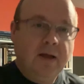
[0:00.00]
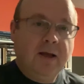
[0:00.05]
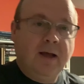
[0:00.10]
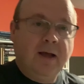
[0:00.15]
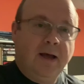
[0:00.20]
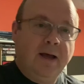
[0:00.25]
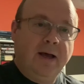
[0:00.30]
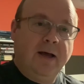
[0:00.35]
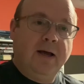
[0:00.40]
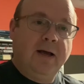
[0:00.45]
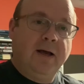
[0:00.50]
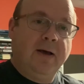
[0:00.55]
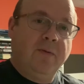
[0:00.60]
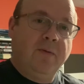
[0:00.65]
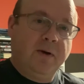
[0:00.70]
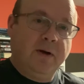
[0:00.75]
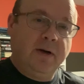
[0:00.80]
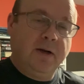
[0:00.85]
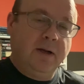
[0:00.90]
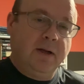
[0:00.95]
I
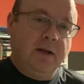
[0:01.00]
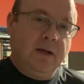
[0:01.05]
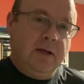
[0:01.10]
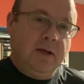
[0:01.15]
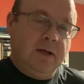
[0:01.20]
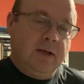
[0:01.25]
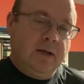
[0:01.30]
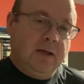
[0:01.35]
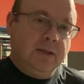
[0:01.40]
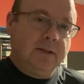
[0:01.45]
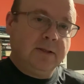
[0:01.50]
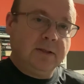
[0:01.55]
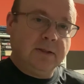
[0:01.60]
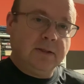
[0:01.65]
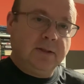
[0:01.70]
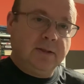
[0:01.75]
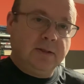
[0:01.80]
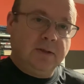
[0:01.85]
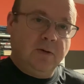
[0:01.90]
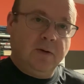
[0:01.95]
wanted to
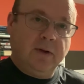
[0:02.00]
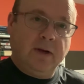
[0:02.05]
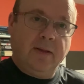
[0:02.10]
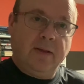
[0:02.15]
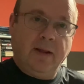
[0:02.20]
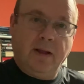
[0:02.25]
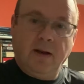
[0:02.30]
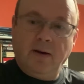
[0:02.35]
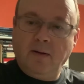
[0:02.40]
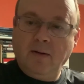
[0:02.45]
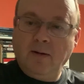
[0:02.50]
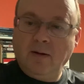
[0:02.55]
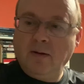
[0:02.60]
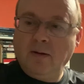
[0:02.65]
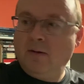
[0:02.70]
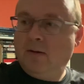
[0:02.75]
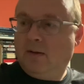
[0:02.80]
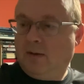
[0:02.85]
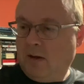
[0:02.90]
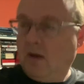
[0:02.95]
do it, and then
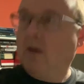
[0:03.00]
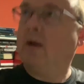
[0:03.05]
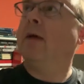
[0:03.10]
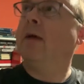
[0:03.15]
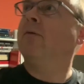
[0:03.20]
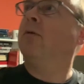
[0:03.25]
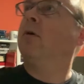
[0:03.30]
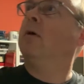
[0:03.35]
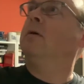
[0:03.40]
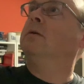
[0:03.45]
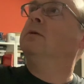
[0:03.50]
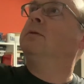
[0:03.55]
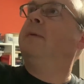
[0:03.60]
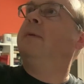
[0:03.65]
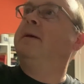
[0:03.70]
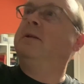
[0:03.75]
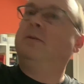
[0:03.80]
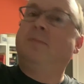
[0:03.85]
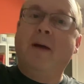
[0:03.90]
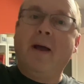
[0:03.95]
I'll give her
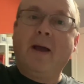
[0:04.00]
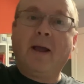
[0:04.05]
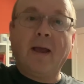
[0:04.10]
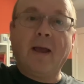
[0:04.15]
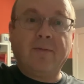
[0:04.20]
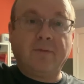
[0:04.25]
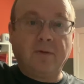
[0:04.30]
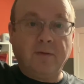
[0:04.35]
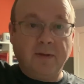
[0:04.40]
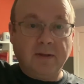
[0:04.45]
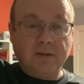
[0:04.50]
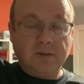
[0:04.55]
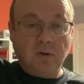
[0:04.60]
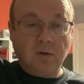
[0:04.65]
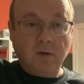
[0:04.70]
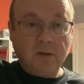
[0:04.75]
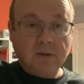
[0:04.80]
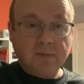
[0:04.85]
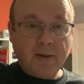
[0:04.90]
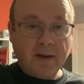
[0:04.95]
space back after this. So
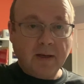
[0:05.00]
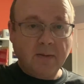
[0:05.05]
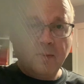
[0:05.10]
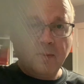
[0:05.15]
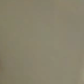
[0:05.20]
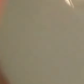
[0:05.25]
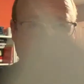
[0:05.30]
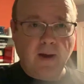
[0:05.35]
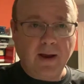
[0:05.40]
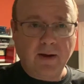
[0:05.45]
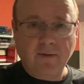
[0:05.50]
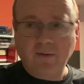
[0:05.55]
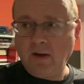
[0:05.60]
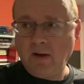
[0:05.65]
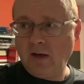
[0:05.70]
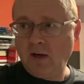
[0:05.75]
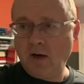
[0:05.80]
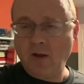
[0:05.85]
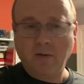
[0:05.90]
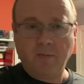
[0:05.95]
expect me back in
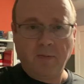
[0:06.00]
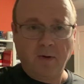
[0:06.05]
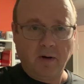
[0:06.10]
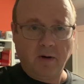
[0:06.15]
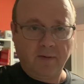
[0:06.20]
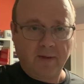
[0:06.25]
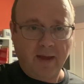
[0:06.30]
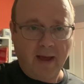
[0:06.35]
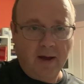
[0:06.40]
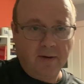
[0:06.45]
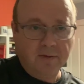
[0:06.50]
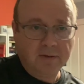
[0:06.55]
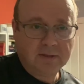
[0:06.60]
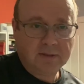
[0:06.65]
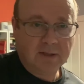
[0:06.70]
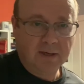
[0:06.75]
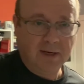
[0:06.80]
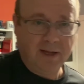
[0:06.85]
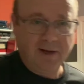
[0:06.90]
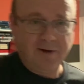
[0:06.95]
another part of the house
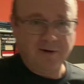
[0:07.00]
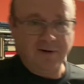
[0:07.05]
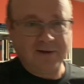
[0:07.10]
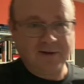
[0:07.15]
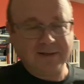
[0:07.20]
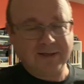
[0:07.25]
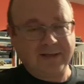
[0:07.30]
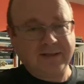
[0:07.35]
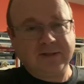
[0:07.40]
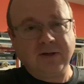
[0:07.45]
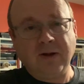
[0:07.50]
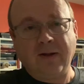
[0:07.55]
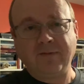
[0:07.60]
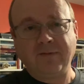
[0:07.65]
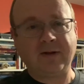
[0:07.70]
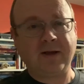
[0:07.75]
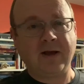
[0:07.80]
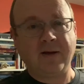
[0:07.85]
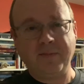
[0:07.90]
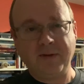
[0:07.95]
later, because I still have to
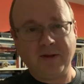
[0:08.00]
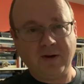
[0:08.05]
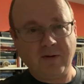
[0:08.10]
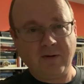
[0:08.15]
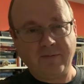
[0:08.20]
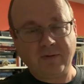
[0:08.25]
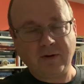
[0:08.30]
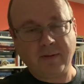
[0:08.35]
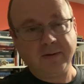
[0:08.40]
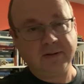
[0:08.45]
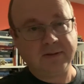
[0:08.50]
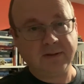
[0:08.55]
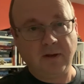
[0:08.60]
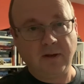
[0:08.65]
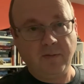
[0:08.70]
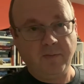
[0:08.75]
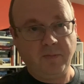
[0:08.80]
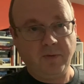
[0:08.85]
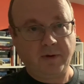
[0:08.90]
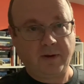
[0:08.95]
come in here every time I sell a
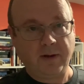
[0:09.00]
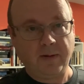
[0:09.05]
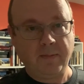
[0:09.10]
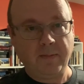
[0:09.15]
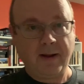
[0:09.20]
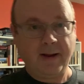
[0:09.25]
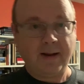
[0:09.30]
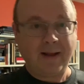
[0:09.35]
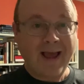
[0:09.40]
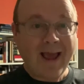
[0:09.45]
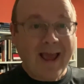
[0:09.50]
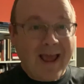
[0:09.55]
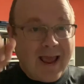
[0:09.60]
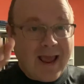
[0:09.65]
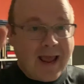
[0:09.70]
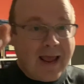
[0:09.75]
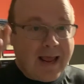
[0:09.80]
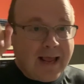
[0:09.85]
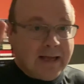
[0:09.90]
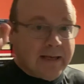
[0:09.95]
book. I'm like,
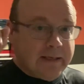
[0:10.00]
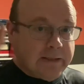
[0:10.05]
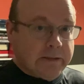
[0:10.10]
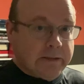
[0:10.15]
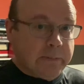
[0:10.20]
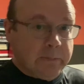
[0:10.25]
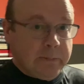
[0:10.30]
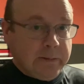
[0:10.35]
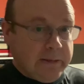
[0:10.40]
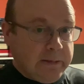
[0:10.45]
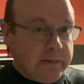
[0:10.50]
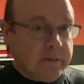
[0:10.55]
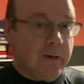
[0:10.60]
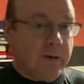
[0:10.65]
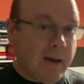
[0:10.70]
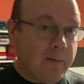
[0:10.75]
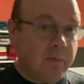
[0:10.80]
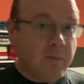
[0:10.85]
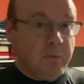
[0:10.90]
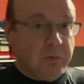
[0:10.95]
hey, coming in to
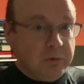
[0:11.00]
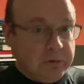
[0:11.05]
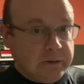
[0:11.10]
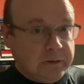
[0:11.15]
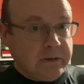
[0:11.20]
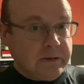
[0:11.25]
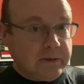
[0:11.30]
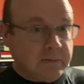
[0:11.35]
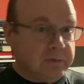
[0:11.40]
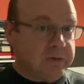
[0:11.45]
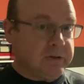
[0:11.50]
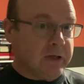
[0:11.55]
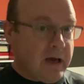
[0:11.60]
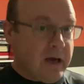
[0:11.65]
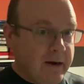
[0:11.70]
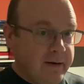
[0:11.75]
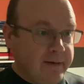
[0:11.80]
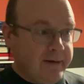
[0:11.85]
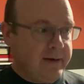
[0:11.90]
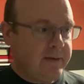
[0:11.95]
grab a book. I'm
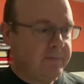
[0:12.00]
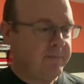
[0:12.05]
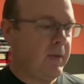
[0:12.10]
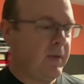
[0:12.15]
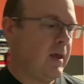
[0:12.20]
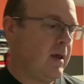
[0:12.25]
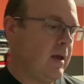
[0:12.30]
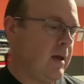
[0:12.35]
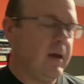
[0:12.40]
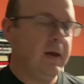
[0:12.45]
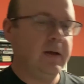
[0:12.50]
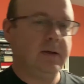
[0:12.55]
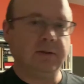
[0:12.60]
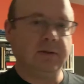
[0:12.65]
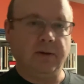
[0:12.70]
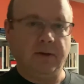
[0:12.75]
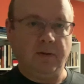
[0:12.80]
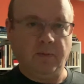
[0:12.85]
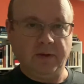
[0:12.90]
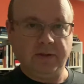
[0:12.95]
sorry. So
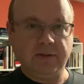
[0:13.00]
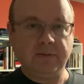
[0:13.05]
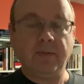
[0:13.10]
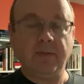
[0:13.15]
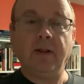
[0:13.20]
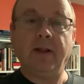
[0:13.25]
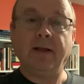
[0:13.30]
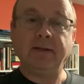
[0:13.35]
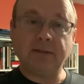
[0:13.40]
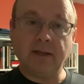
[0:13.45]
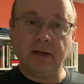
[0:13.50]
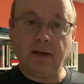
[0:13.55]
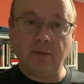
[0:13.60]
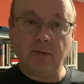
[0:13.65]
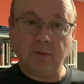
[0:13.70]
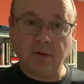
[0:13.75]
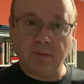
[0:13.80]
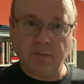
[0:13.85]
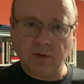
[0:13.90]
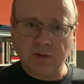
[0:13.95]
anyways, let's get in
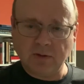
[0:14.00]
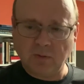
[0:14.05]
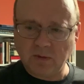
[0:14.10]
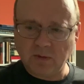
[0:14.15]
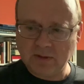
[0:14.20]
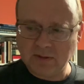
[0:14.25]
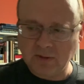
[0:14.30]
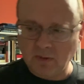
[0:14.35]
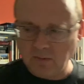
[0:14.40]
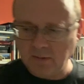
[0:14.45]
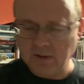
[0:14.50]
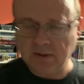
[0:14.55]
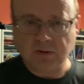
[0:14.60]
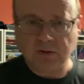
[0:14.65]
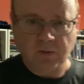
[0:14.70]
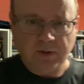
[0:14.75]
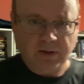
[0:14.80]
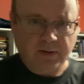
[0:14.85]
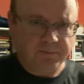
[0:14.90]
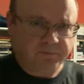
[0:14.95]
with the books. What sold this week?